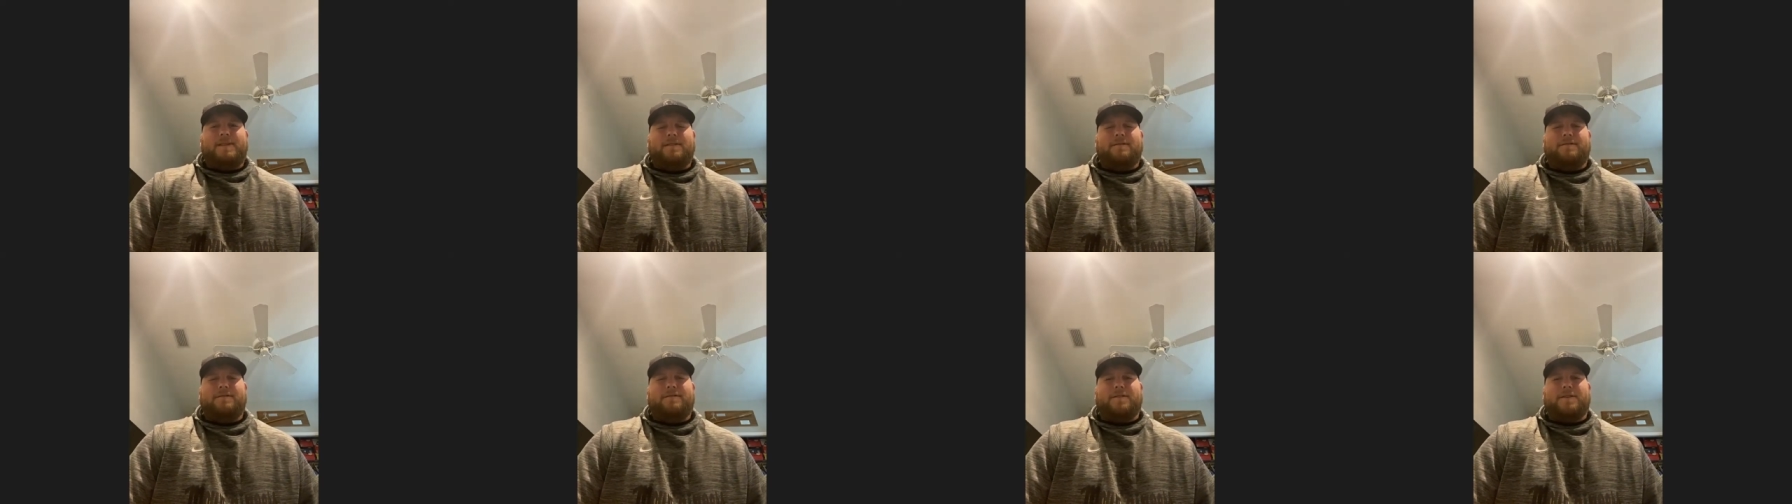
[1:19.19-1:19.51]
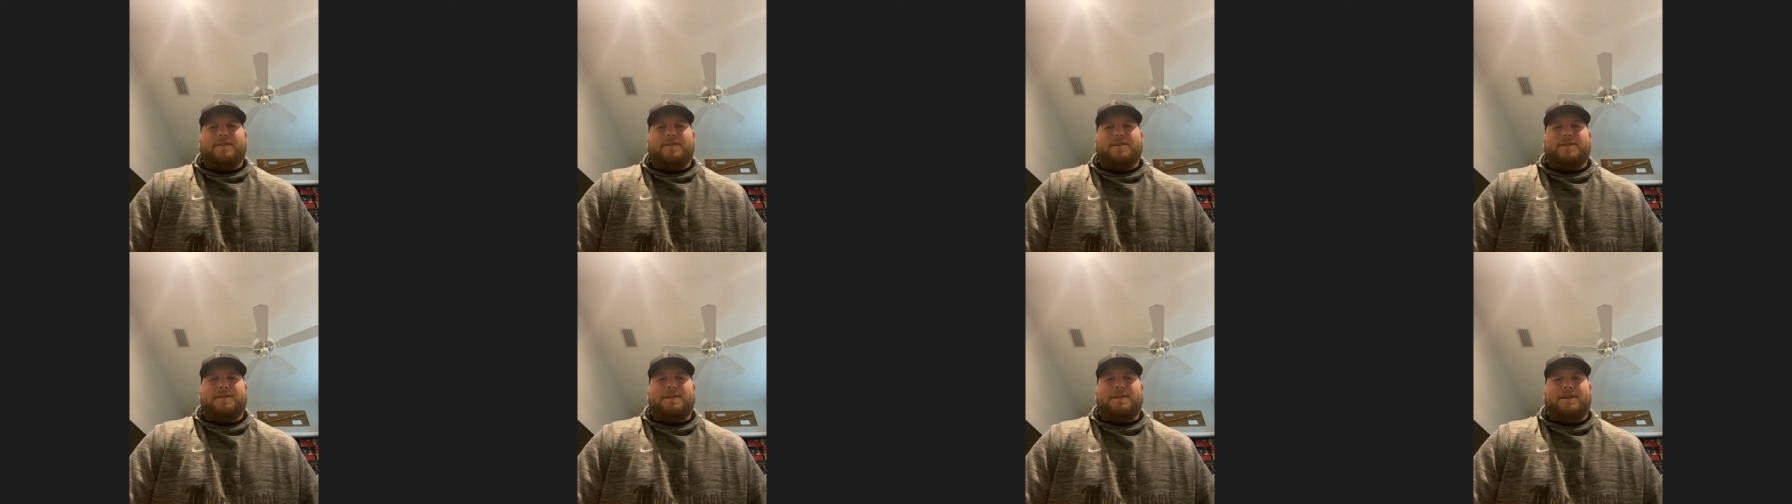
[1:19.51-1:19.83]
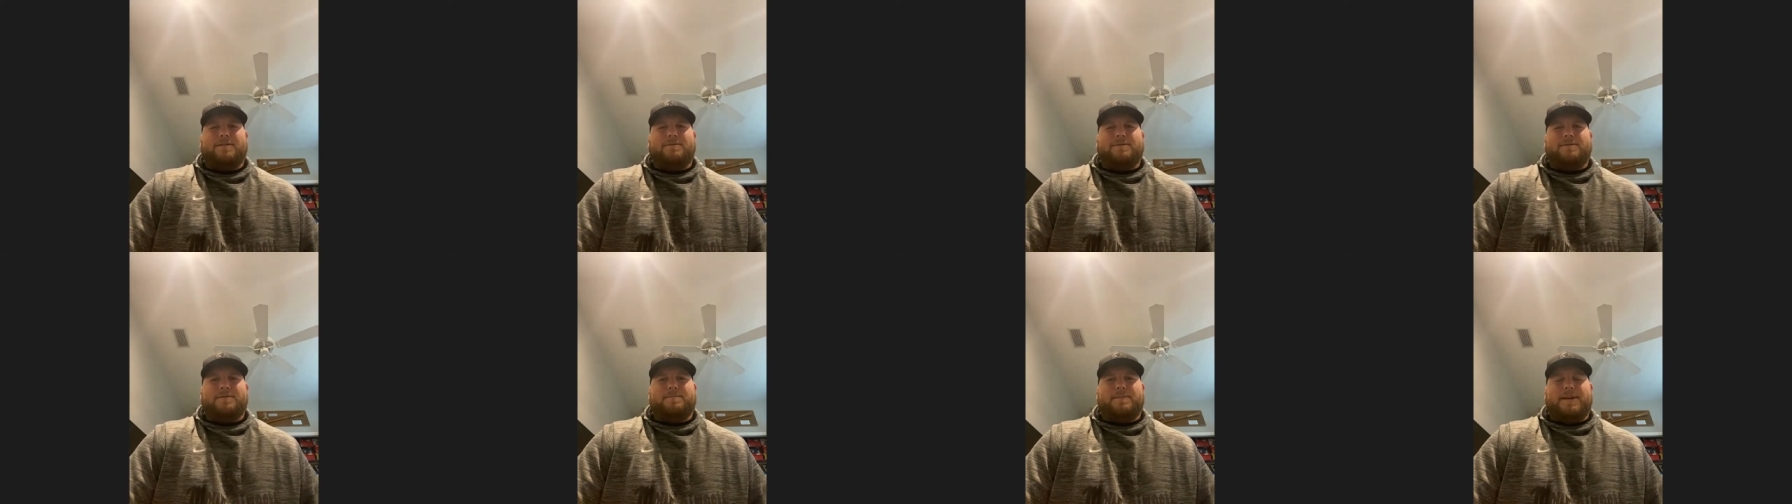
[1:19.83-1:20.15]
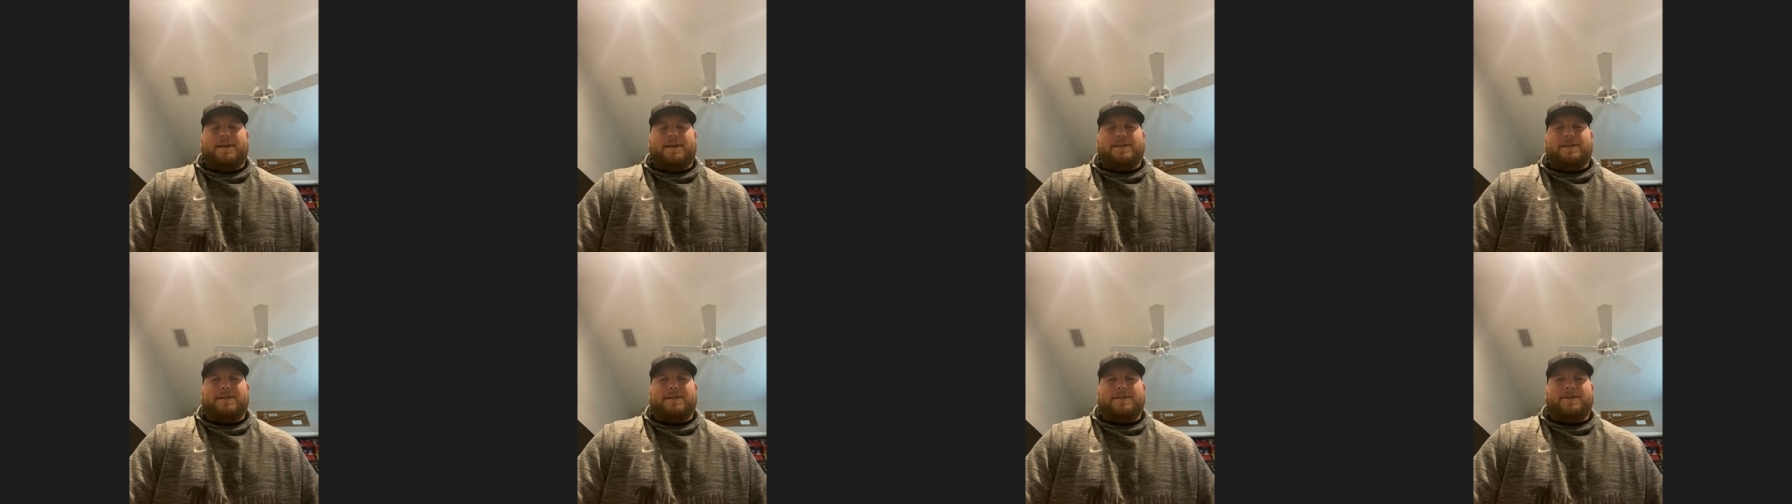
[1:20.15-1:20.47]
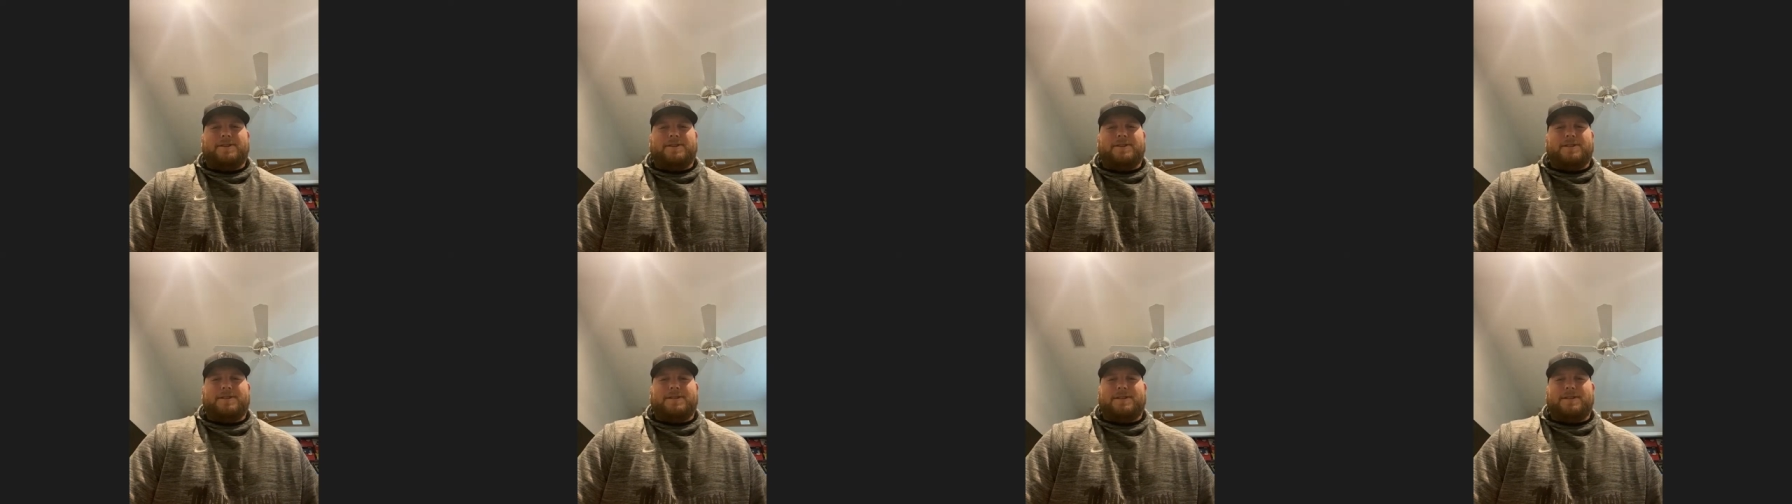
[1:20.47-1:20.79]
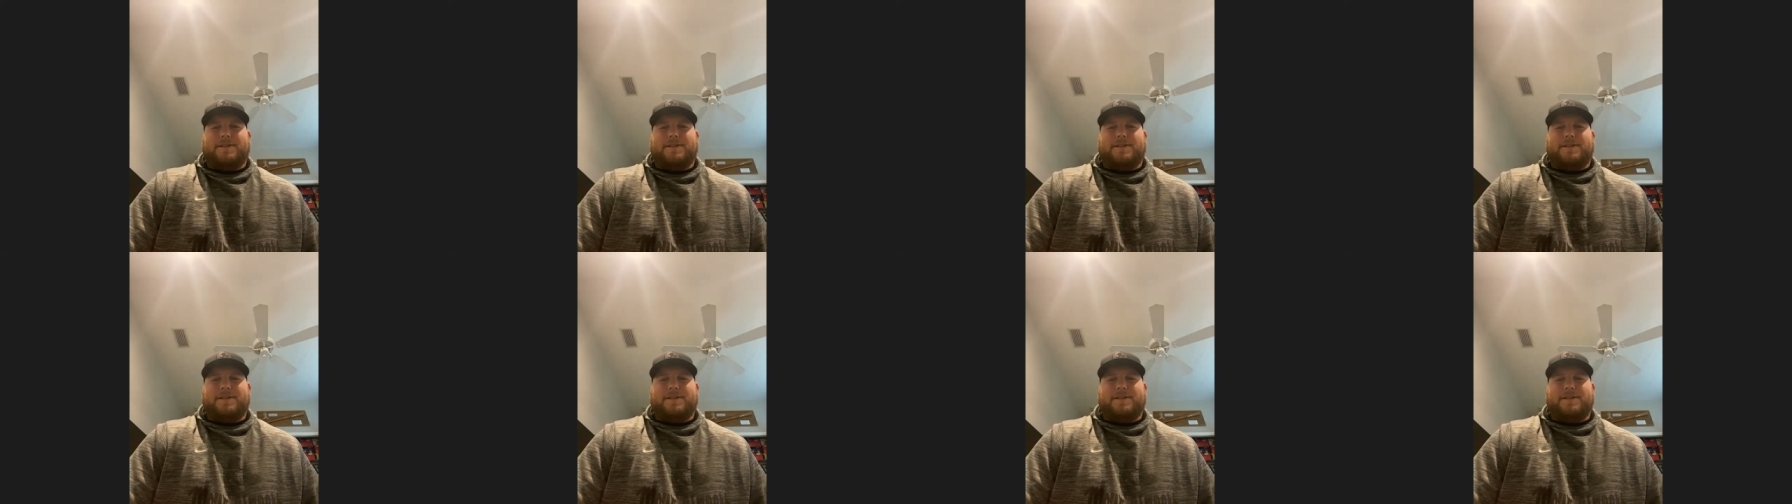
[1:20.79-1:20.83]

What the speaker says: The first year was basically just